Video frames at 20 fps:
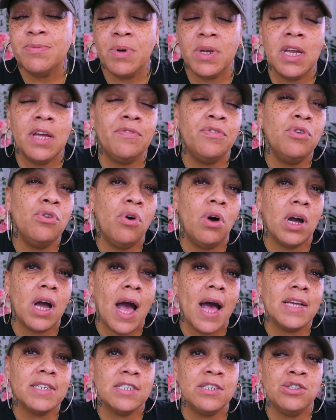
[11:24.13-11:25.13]
But if you're going to
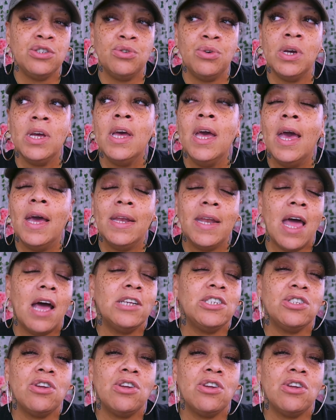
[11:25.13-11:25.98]
constantly do it, now it